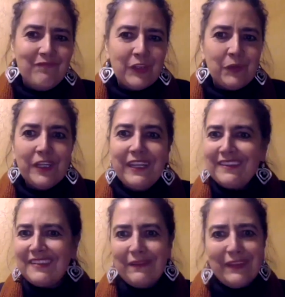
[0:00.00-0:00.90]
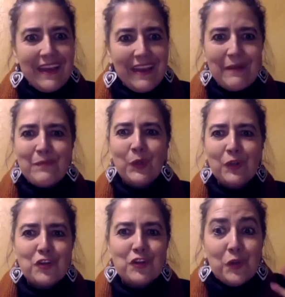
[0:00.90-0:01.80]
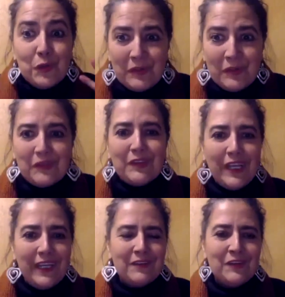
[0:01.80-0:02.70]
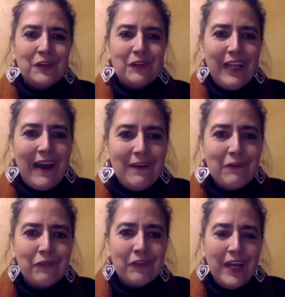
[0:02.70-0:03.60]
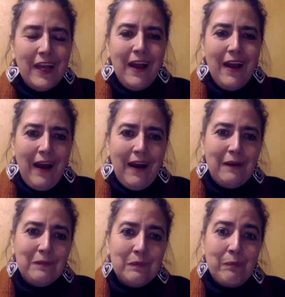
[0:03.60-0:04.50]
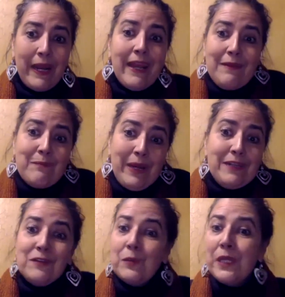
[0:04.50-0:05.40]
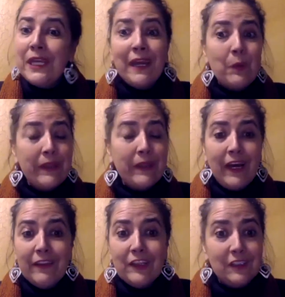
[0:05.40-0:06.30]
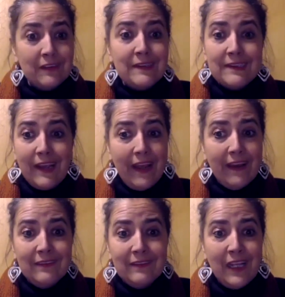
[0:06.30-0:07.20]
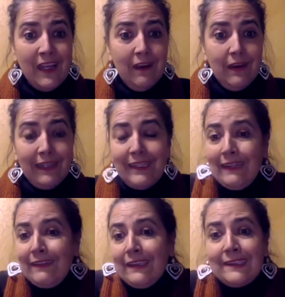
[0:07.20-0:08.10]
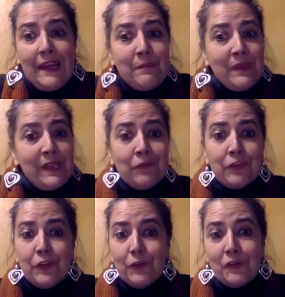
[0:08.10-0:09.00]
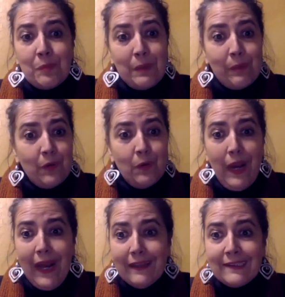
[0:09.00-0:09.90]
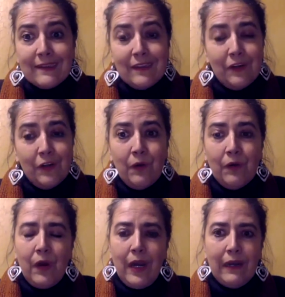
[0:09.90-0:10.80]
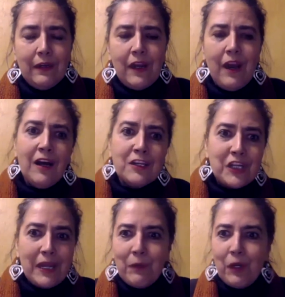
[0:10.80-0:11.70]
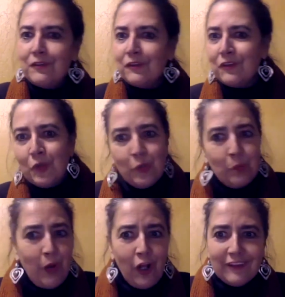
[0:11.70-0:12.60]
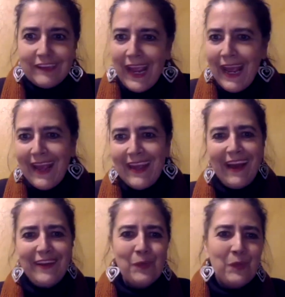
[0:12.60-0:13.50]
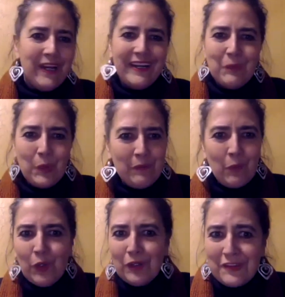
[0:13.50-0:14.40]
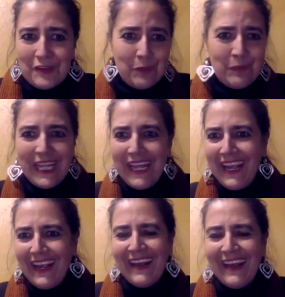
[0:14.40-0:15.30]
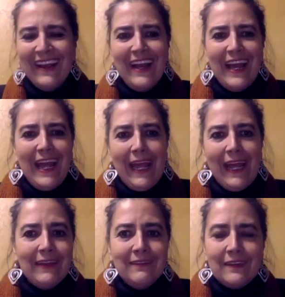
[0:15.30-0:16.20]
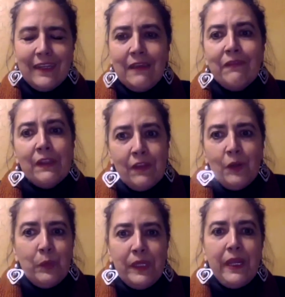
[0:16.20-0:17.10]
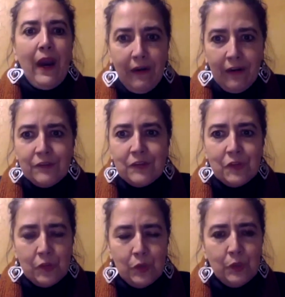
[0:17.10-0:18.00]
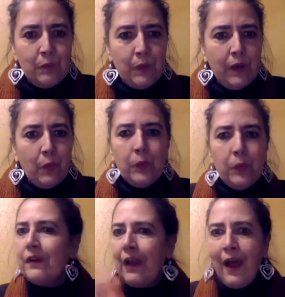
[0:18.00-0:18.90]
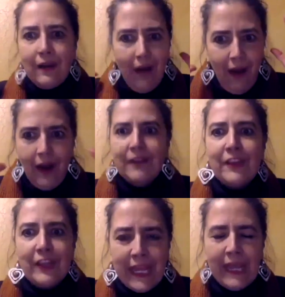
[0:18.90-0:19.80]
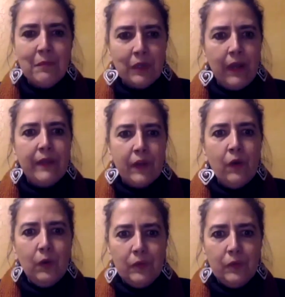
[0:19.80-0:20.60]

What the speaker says: creativity, more juice into your life. By doing it with others. And the same thing for those people who ask, you know, gosh, I'm on Zoom all day, I don't want one more Zoom thing. And even though we are on Zoom, we're not on the camera the whole